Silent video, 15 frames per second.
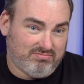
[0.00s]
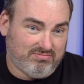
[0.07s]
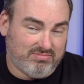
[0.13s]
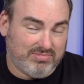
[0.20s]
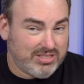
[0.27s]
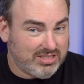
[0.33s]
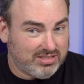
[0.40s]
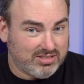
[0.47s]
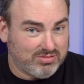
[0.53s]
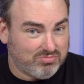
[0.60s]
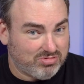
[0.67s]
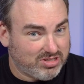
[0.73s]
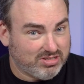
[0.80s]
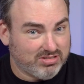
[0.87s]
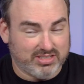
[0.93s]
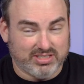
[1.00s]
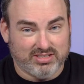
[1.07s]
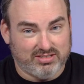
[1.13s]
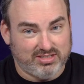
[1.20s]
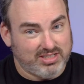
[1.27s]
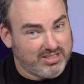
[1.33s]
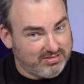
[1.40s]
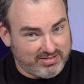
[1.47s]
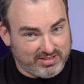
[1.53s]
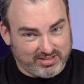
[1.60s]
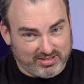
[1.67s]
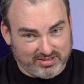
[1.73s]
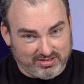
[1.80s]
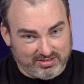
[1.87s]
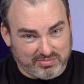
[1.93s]
This is some serious stuff
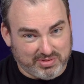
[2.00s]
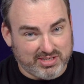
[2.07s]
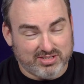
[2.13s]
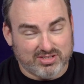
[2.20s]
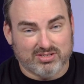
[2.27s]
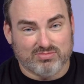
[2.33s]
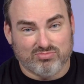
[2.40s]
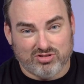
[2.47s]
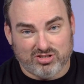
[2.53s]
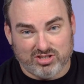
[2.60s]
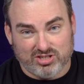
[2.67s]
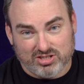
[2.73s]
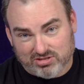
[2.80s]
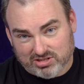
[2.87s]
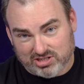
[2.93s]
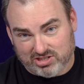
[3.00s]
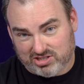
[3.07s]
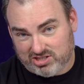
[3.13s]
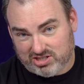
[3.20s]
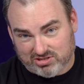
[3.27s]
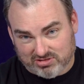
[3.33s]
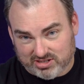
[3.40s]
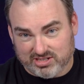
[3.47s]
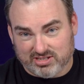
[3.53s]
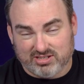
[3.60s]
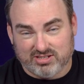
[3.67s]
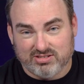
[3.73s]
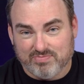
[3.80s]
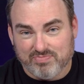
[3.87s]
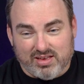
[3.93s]
here. This is some
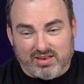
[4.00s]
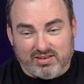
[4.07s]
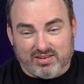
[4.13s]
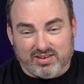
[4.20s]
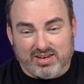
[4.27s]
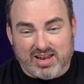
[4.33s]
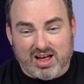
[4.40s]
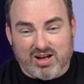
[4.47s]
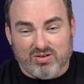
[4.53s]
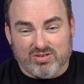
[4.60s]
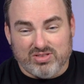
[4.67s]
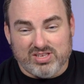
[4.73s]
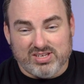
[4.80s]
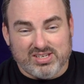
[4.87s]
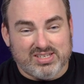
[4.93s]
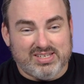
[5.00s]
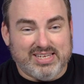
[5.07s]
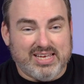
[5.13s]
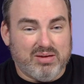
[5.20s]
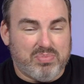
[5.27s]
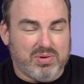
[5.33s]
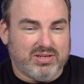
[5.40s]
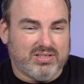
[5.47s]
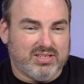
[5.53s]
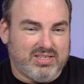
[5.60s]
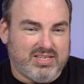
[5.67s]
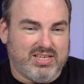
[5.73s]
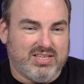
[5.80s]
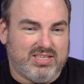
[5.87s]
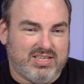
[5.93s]
serious. Now, this is deep into
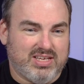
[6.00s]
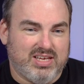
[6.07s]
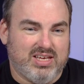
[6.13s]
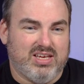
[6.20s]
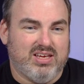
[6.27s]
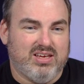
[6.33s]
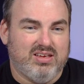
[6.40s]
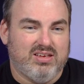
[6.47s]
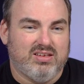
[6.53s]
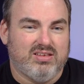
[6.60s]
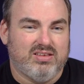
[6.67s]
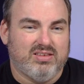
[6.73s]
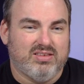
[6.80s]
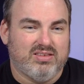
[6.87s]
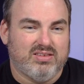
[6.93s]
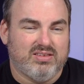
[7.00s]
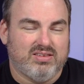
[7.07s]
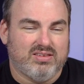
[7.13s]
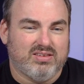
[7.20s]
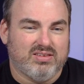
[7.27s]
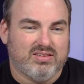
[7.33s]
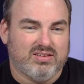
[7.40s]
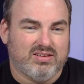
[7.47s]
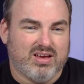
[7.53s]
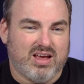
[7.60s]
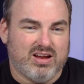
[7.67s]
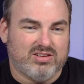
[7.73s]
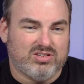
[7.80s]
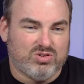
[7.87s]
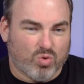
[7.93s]
DC
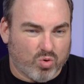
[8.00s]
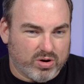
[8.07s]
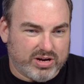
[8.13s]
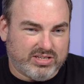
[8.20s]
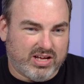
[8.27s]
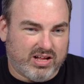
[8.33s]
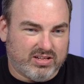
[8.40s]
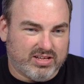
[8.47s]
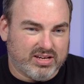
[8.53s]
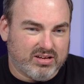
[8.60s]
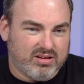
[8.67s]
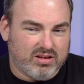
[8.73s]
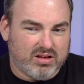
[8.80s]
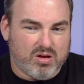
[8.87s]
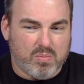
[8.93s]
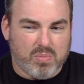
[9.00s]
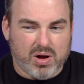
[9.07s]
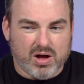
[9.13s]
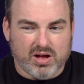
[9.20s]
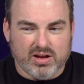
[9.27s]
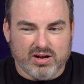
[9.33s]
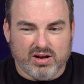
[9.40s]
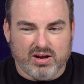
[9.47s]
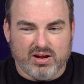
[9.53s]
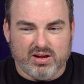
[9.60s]
kind of storytelling, but,